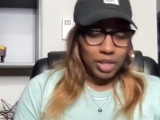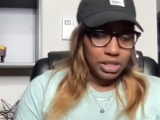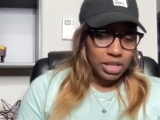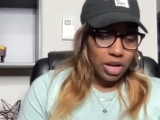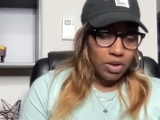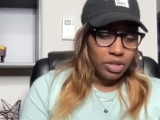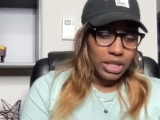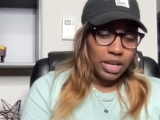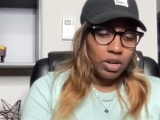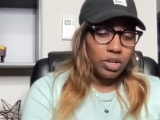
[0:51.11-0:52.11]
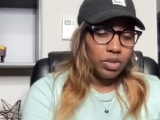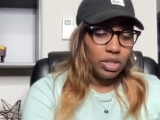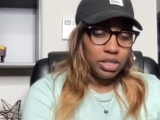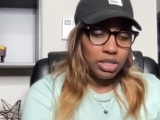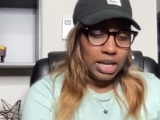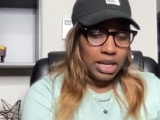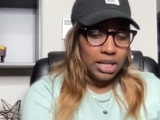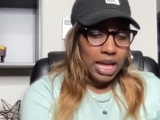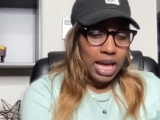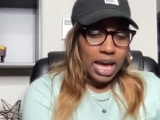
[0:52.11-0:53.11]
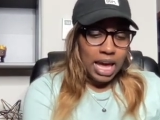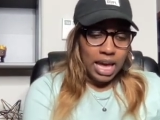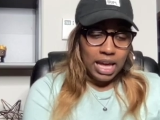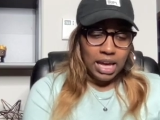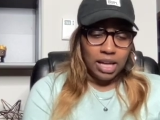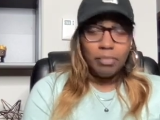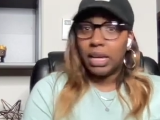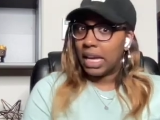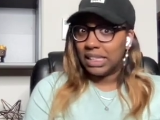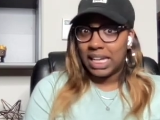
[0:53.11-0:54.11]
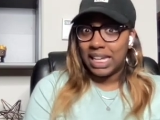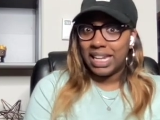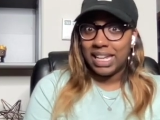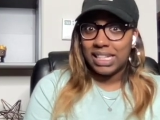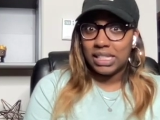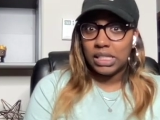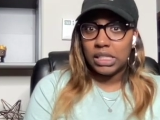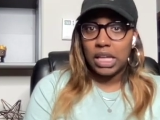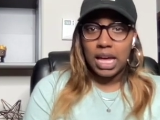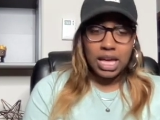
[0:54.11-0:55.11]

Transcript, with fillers: So they go to do this date and Michaela can't dance.